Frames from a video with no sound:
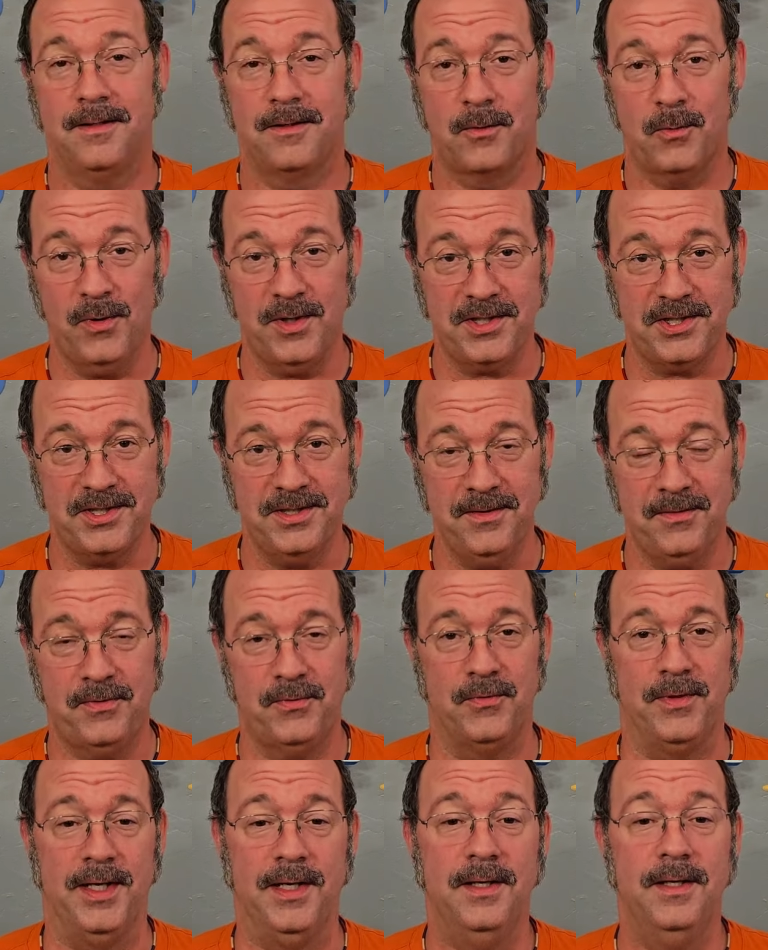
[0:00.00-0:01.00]
Question
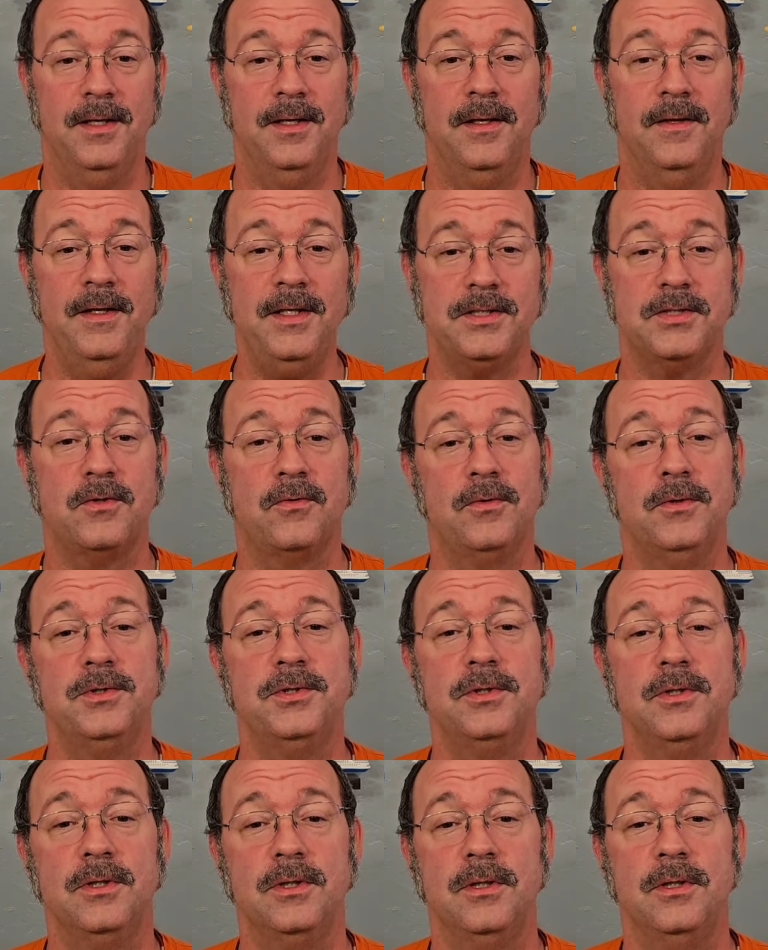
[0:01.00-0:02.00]
three. This
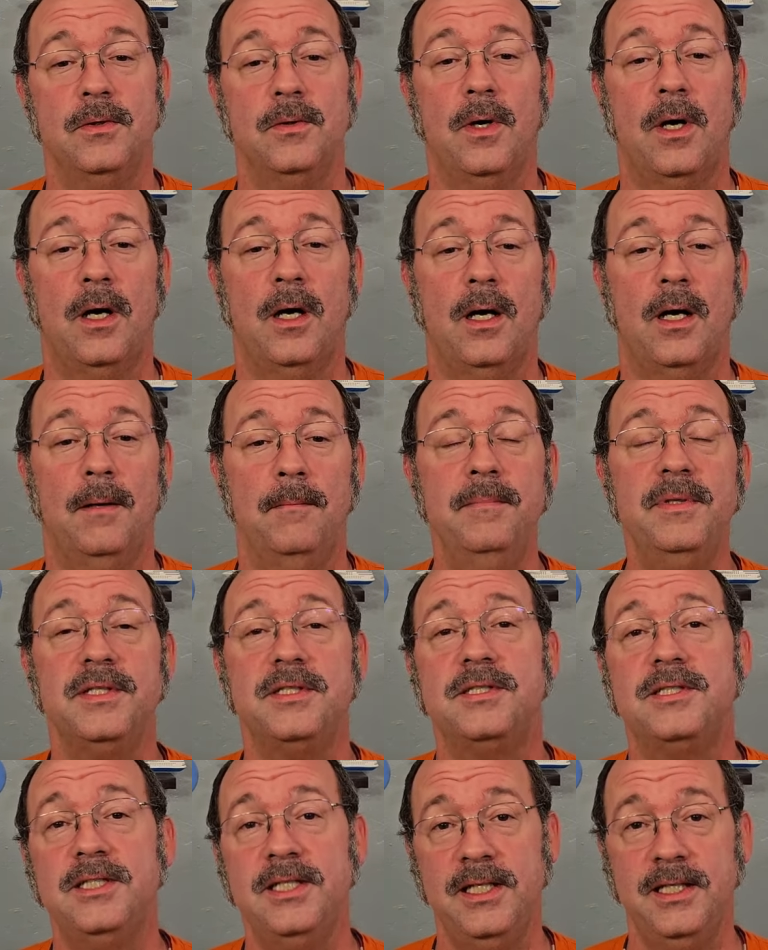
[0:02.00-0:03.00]
cruiser
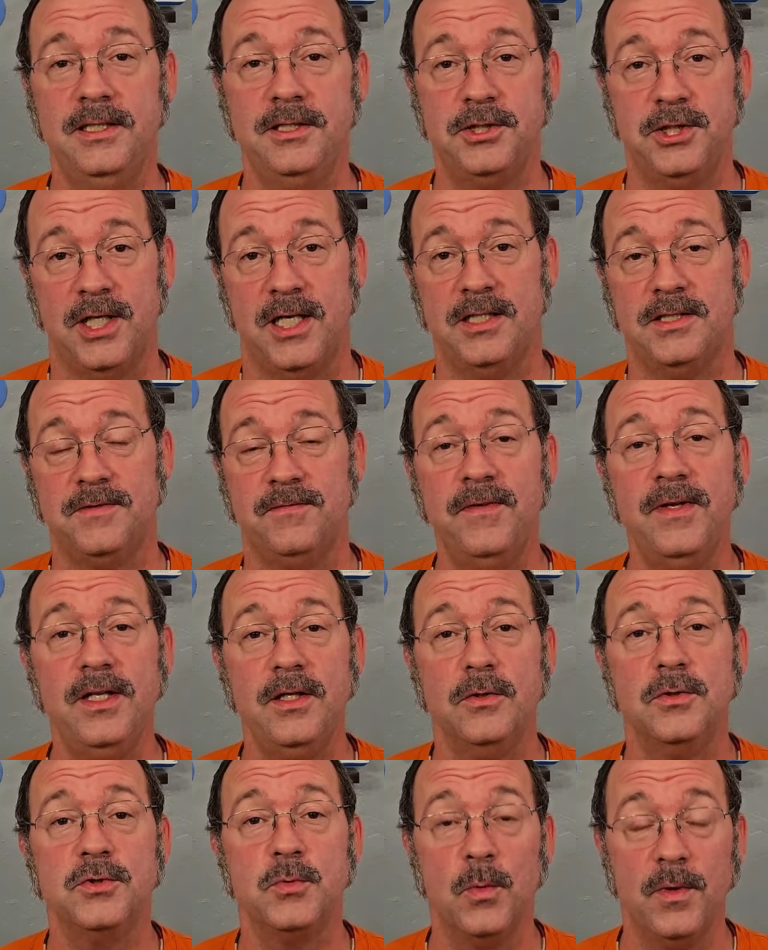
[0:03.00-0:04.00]
missed seeing John's
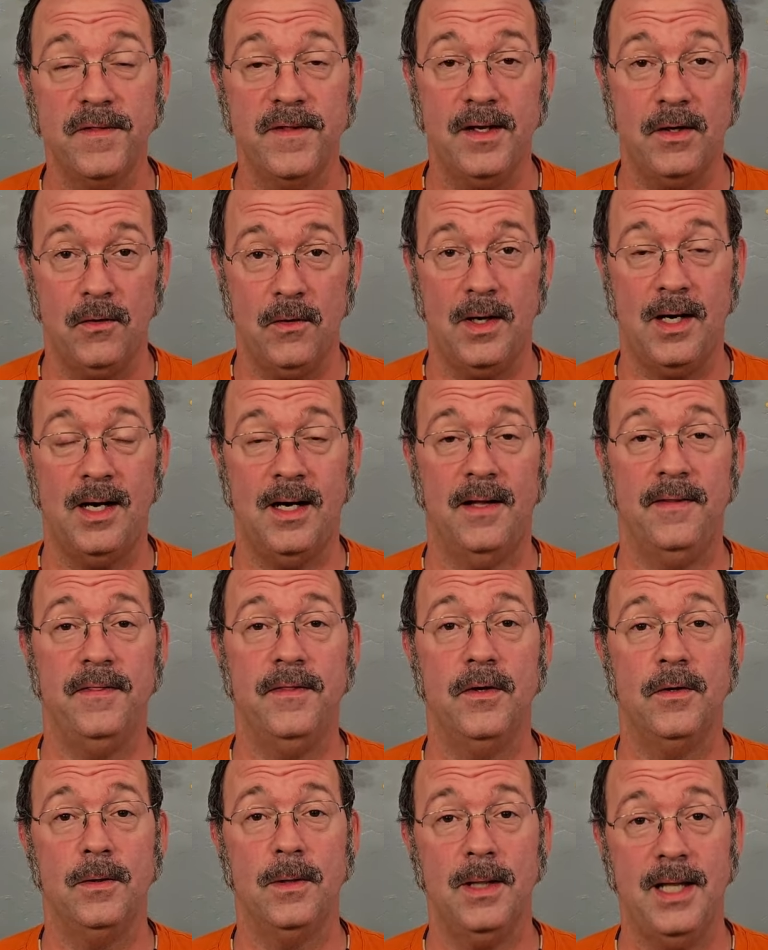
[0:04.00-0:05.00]
videos when they were on
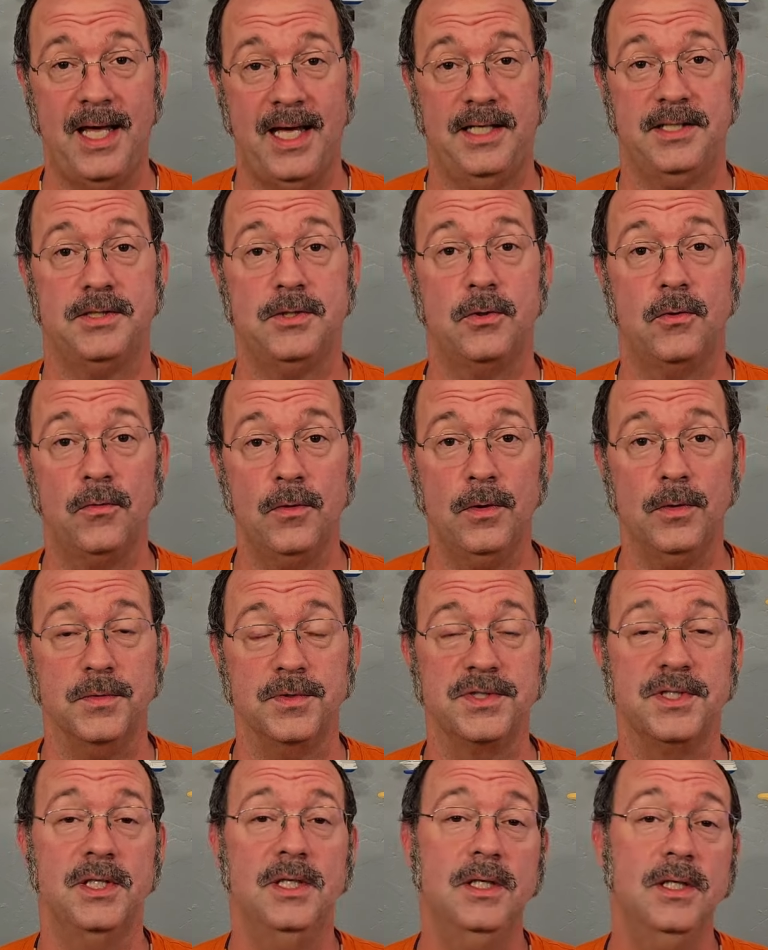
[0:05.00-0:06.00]
their last
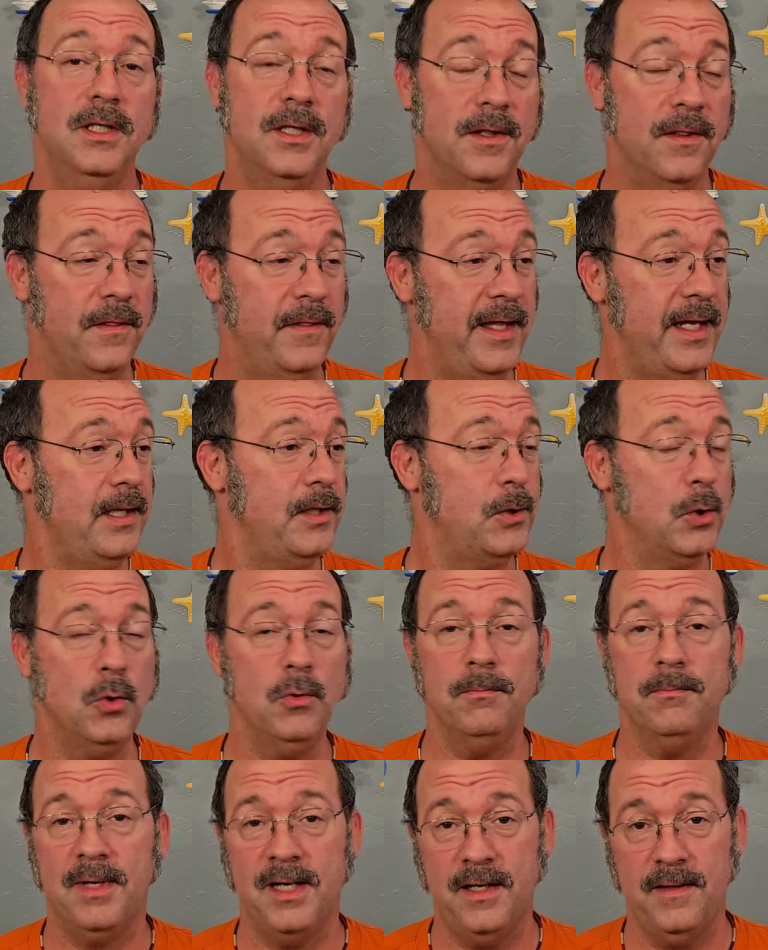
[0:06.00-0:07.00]
cruise. They
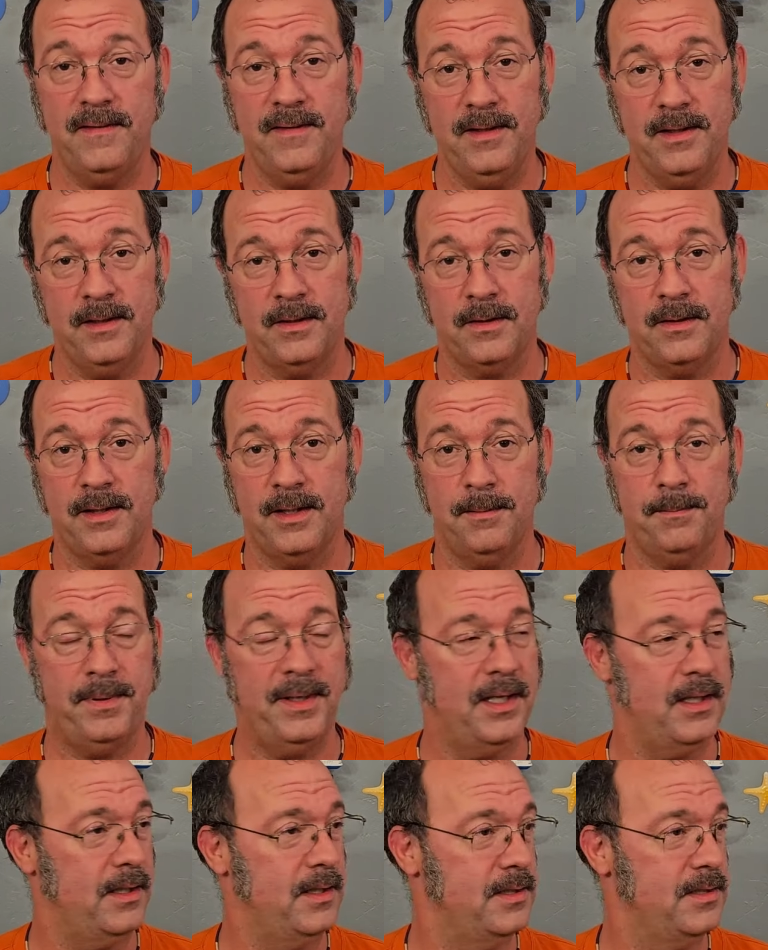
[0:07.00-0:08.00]
don't buy the internet
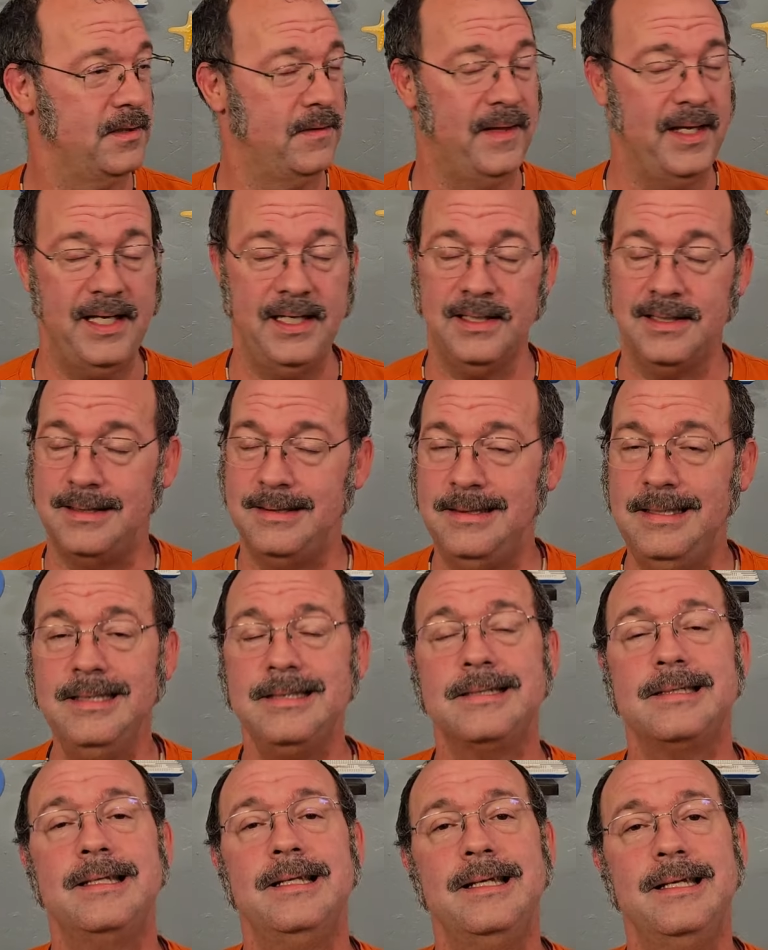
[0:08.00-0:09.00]
package. They
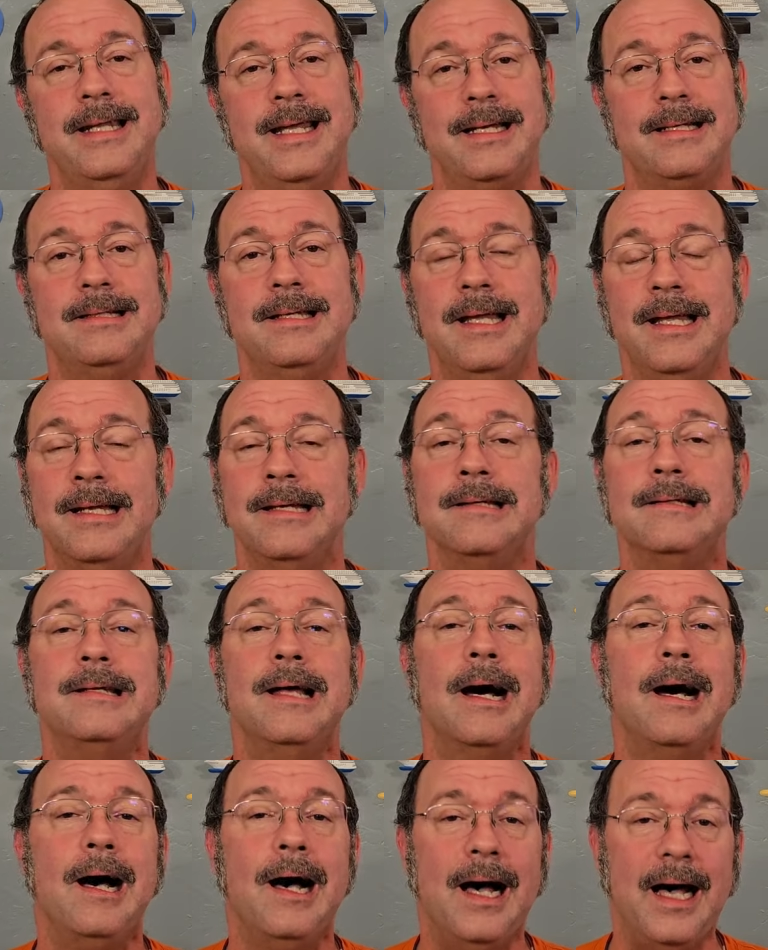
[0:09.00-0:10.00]
disconnect
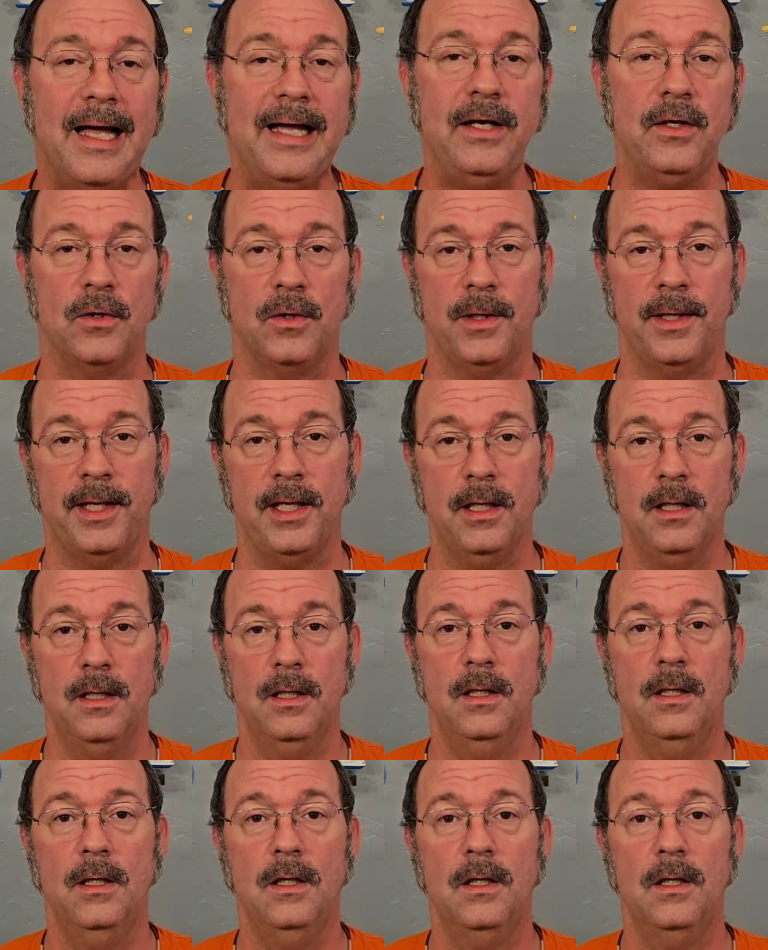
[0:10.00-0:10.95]
entirely